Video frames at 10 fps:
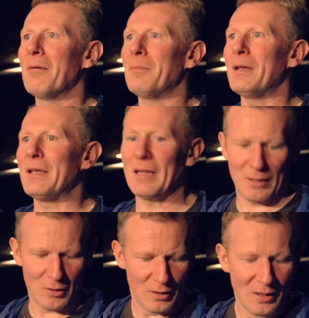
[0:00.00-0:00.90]
Me
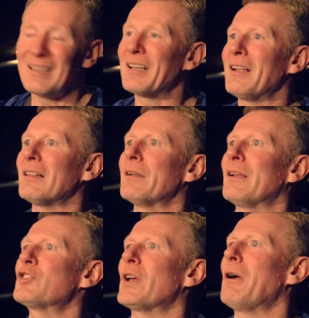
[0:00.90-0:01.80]
cradling a
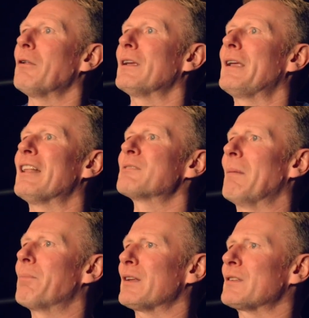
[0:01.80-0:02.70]
child against my
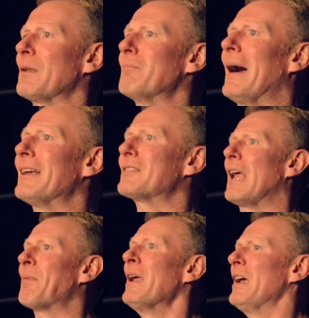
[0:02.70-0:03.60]
bristling
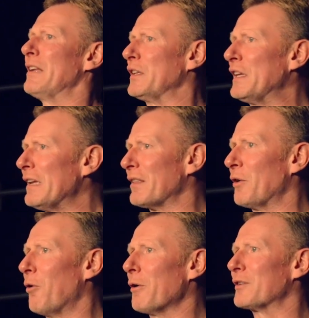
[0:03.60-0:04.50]
bicep as the heathen
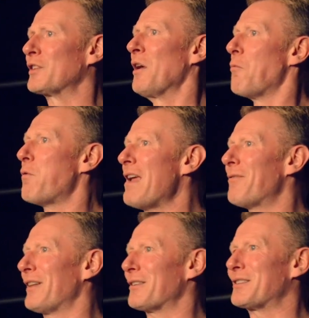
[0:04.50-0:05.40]
hordes
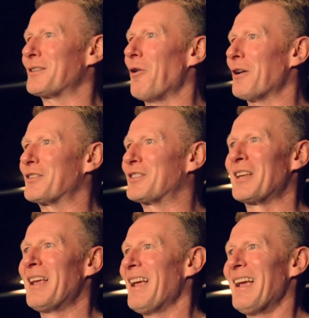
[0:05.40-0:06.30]
wave their
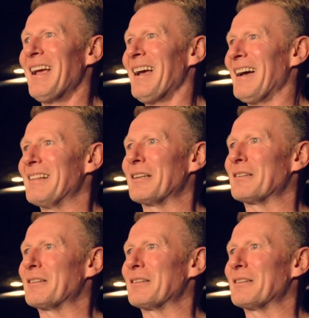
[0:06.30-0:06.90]
swords and